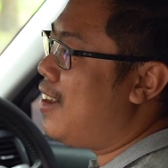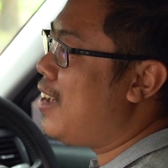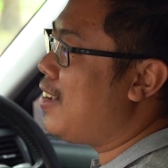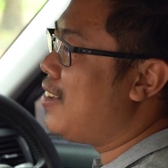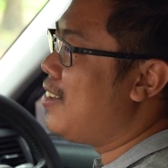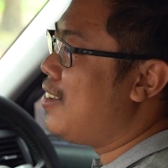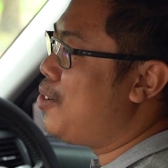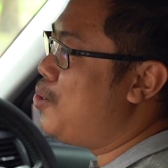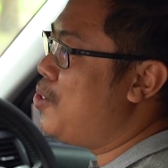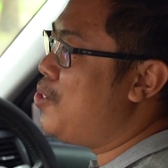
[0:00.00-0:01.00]
Like
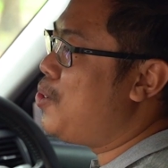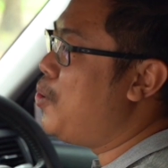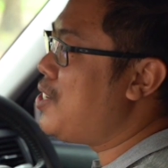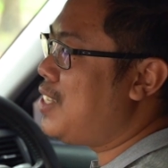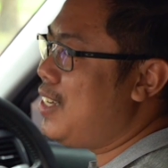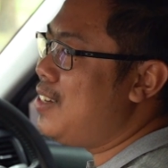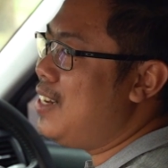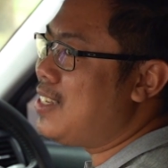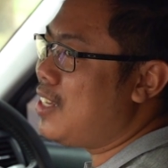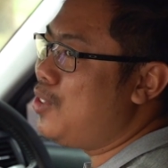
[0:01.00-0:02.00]
who still
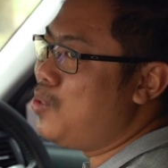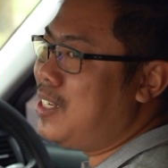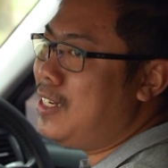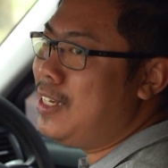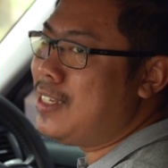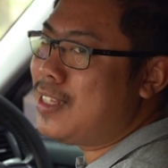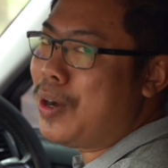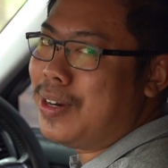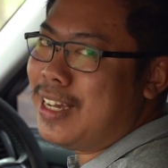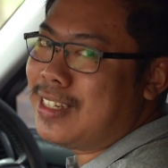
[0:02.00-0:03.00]
listen to CDs
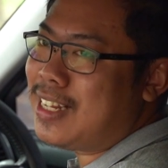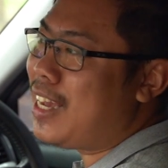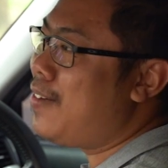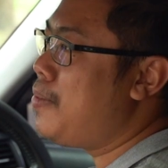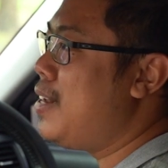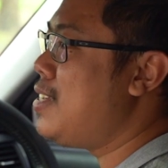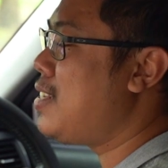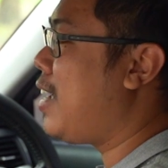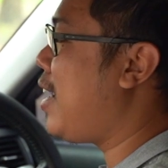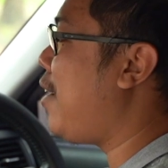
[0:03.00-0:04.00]
nowadays? Like everybody's
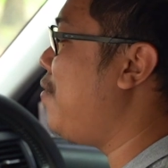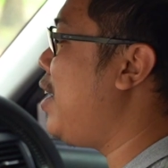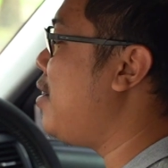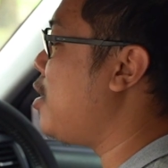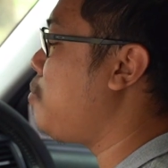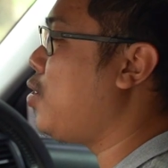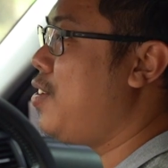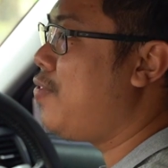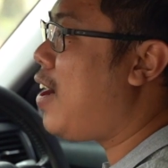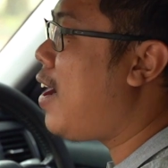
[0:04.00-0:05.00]
like having their
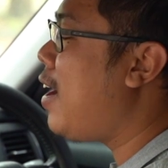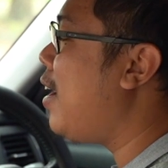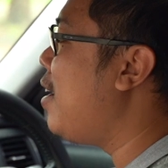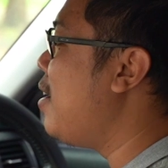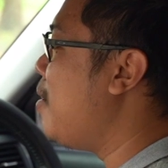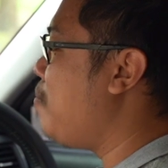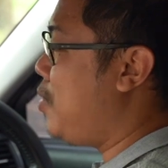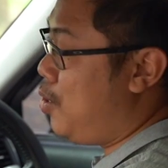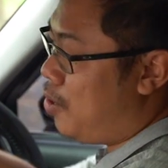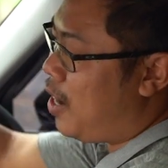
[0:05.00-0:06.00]
Spotify,
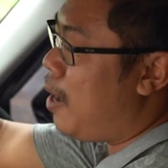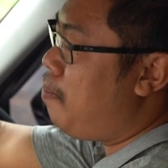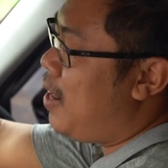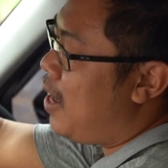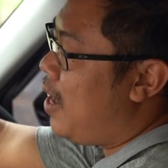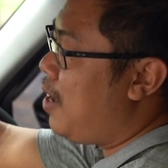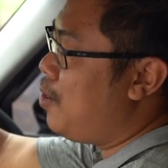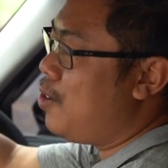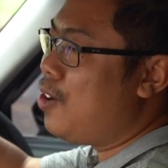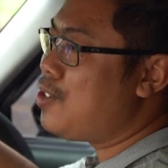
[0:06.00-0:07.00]
your CarPlay,
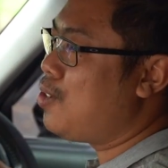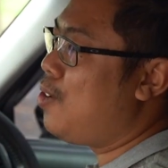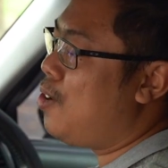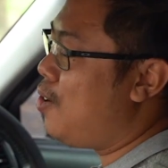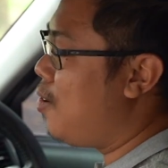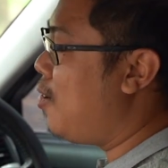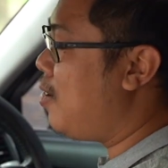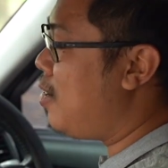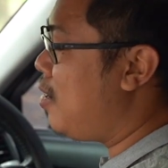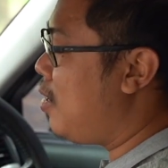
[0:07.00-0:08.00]
you know.
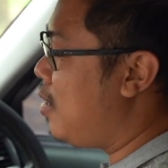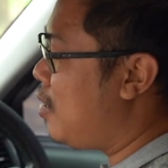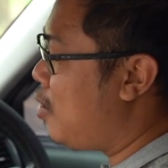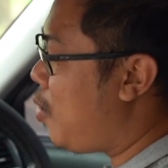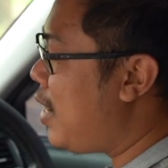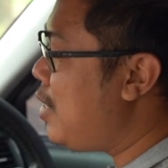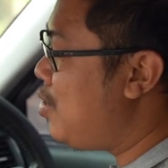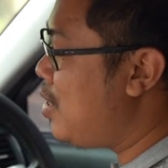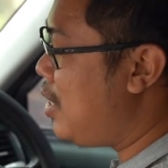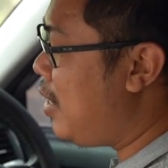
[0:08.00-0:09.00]
So quite
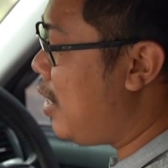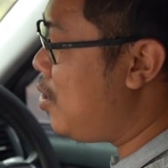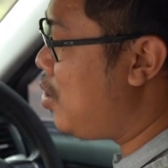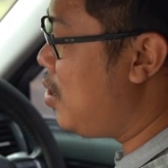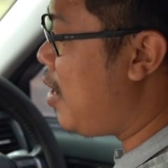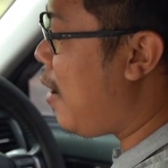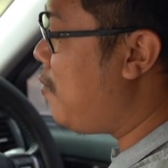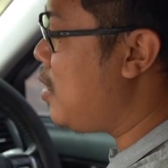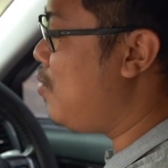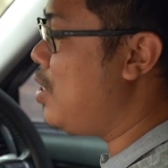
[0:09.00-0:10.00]
interesting that you still
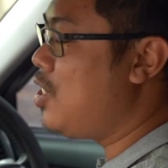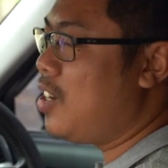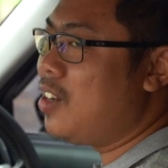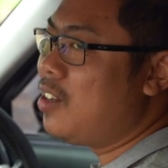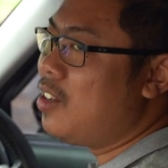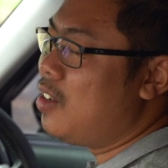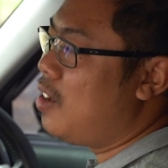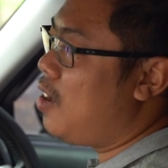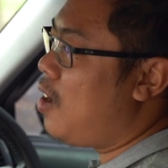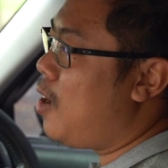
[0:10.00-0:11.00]
have this feature
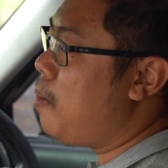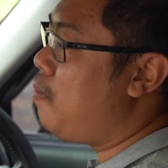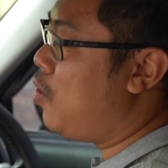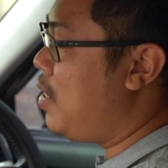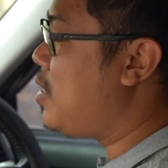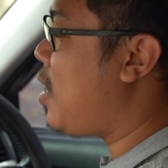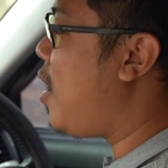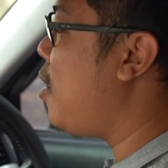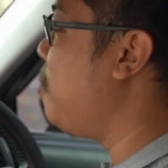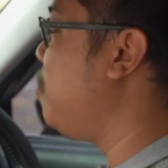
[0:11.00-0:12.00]
for this car.